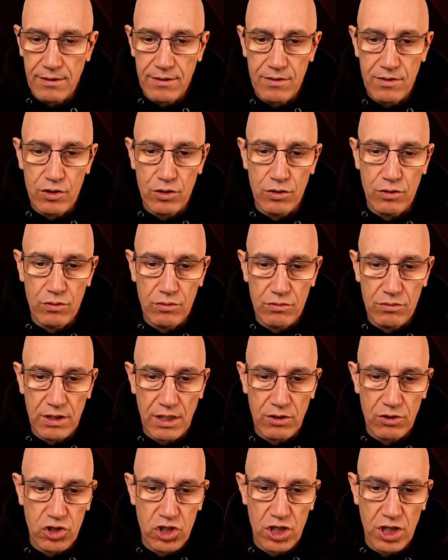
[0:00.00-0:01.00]
So
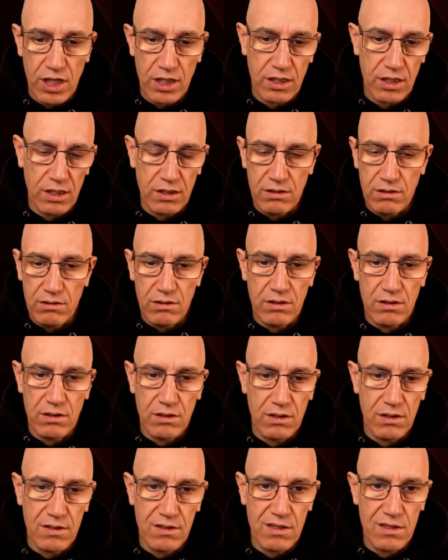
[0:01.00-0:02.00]
now check, and
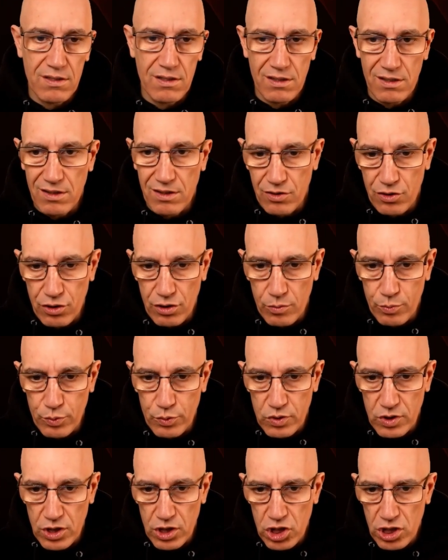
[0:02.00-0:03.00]
this is a draw
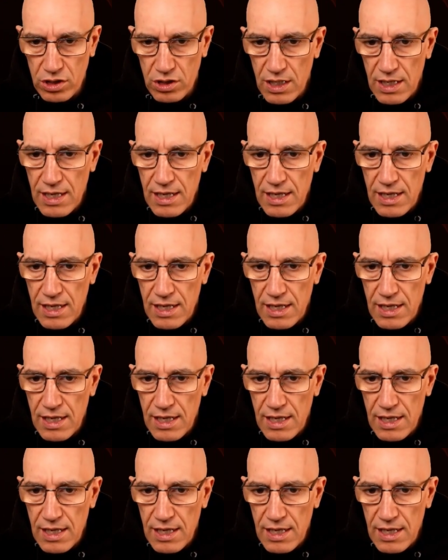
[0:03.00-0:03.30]
position.